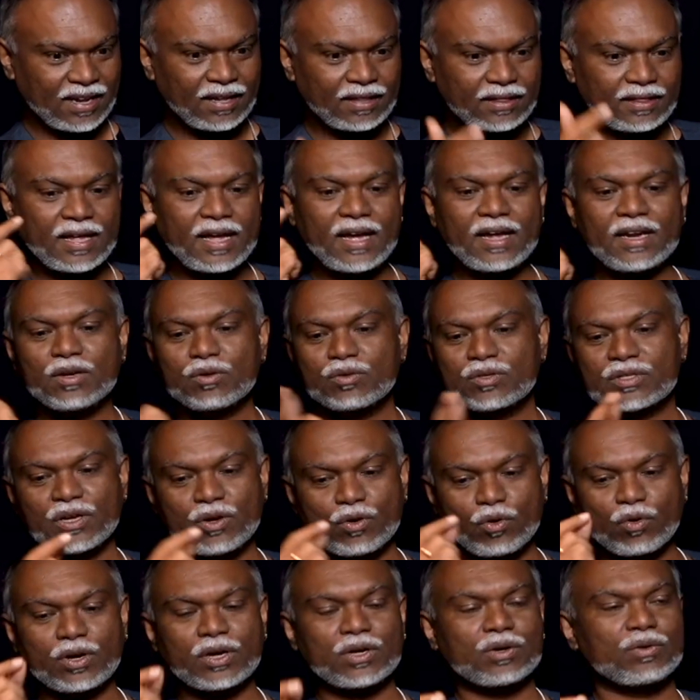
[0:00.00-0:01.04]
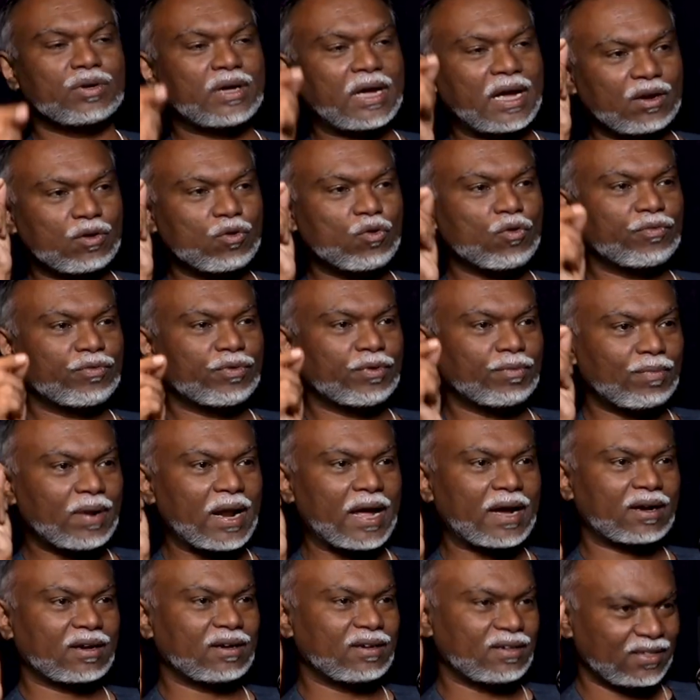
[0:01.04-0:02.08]
Then you say, okay, today I'll go for
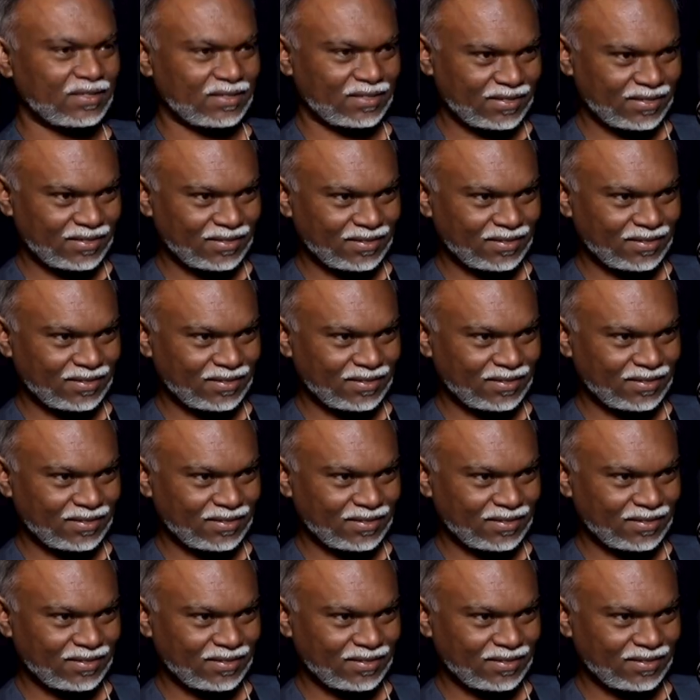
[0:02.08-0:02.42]
blackcurrant.